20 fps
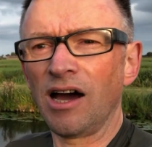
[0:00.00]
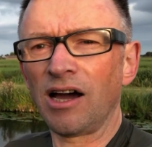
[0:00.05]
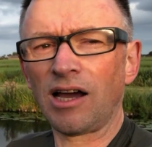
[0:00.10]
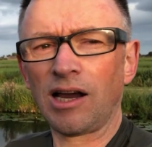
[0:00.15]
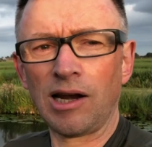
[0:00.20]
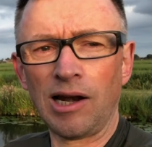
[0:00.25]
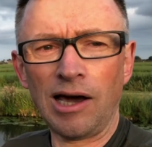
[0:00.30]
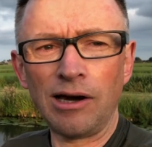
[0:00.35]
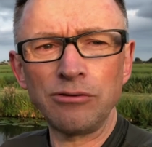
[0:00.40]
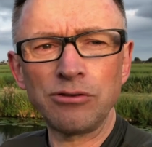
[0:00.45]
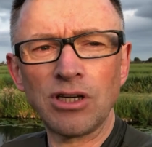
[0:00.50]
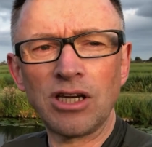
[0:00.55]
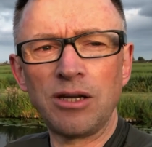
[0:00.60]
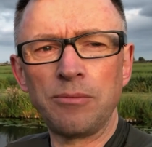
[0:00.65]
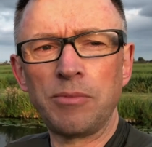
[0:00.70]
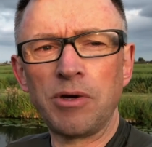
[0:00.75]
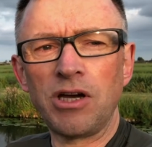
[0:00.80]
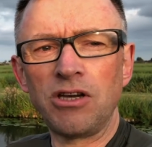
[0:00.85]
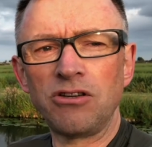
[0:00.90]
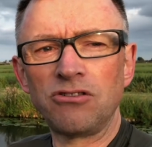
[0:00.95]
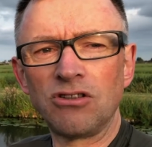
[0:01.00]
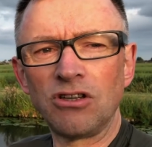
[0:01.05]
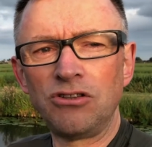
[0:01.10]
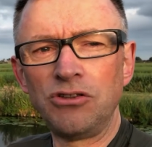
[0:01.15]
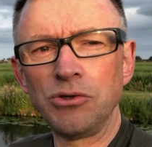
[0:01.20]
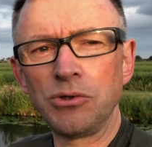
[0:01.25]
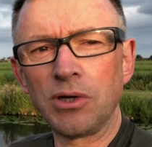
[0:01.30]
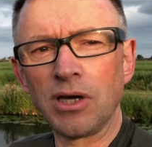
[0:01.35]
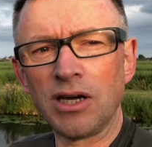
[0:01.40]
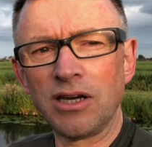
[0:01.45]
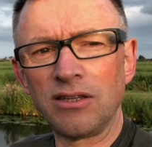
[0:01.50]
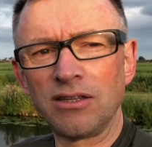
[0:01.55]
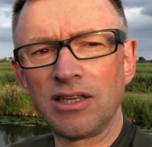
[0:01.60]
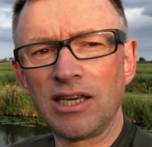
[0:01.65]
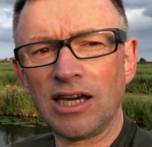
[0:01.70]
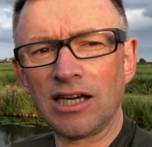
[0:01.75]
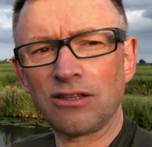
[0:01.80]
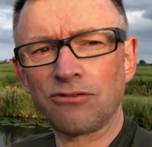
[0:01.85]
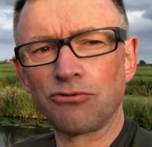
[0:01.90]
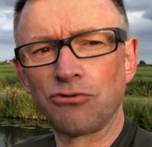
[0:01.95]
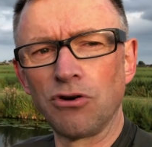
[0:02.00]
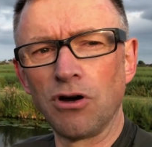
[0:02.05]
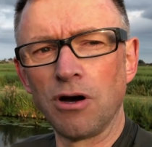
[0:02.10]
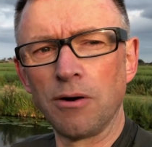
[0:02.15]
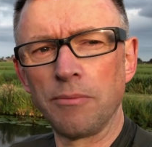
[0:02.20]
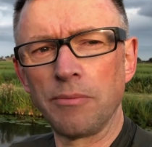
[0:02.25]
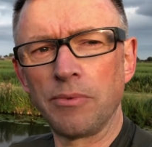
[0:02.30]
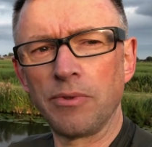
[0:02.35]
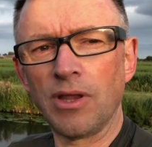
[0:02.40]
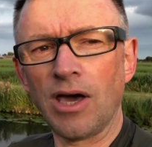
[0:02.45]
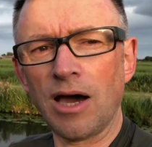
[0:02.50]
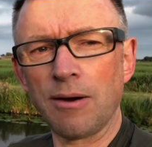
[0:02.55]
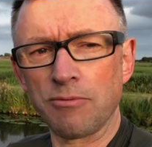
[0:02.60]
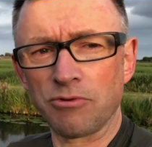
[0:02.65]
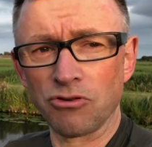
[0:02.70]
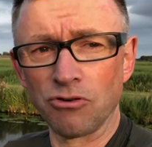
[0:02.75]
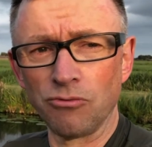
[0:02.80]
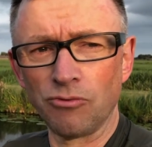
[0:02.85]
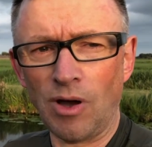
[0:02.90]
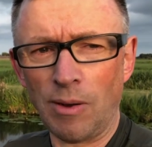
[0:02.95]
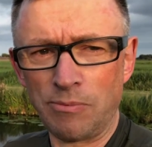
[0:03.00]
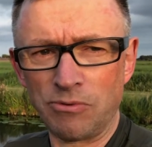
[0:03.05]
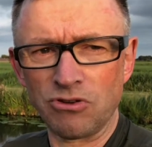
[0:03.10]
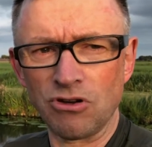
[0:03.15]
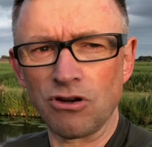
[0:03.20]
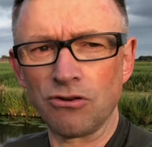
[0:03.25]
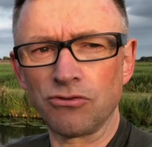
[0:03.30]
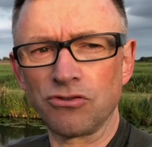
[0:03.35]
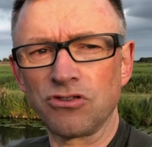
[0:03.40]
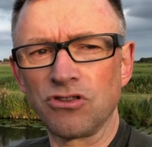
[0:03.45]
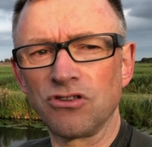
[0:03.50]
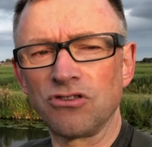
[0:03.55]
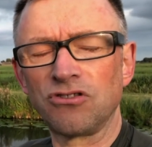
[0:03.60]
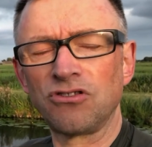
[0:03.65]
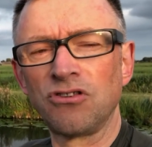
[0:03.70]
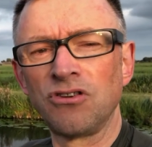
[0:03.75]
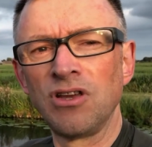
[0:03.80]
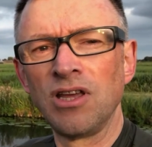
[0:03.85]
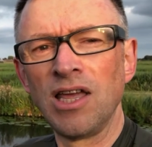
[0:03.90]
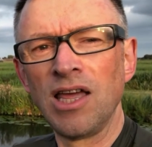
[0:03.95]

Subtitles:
cloud database that you can get from Amazon Web Services.